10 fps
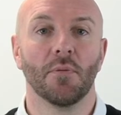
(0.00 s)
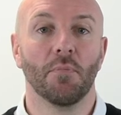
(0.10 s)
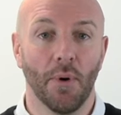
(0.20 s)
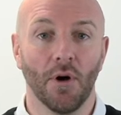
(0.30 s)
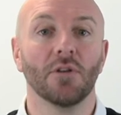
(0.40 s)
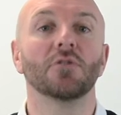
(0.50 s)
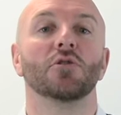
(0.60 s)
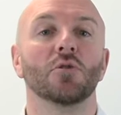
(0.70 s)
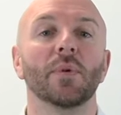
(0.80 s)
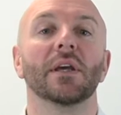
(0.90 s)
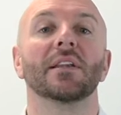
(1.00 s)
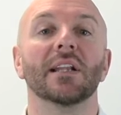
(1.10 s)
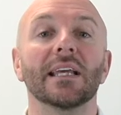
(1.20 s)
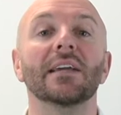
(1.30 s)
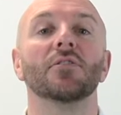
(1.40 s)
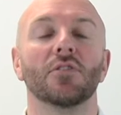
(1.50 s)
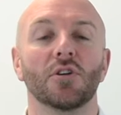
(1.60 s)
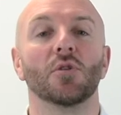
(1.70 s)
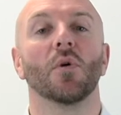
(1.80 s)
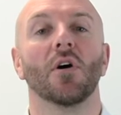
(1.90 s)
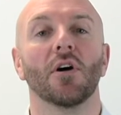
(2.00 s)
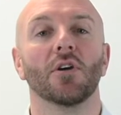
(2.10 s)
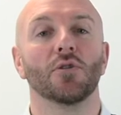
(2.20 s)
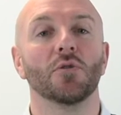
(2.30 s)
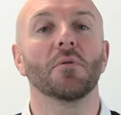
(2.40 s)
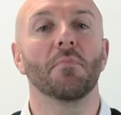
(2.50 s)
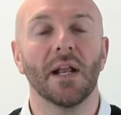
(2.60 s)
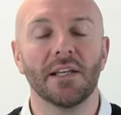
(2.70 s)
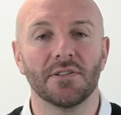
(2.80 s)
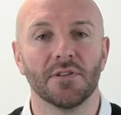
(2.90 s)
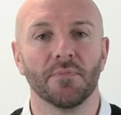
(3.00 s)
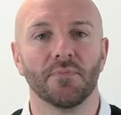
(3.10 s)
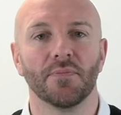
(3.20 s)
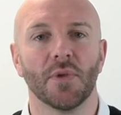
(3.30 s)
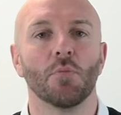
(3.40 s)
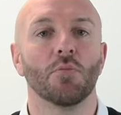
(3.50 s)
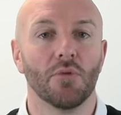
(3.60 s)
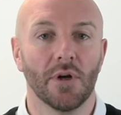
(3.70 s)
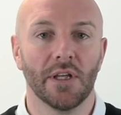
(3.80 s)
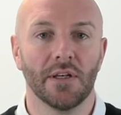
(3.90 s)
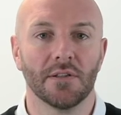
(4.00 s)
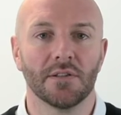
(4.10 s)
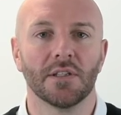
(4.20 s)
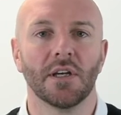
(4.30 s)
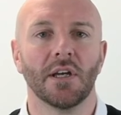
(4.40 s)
But you being the leader that you are, you can manage them. Brilliant.